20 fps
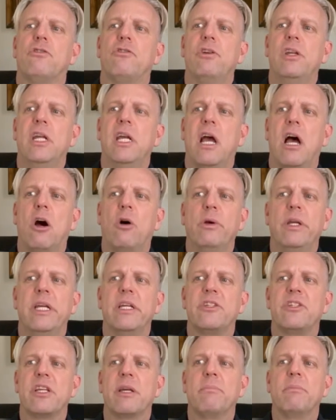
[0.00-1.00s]
three, how
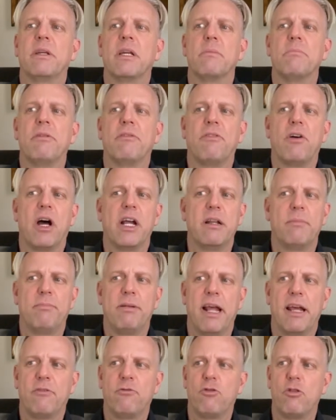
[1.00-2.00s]
ESM can provide a
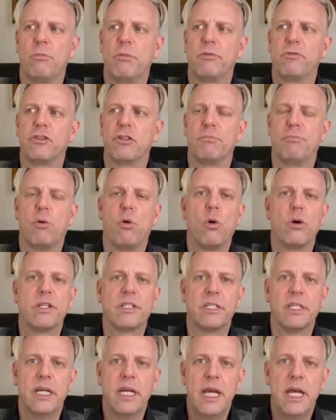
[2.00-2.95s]
platform of support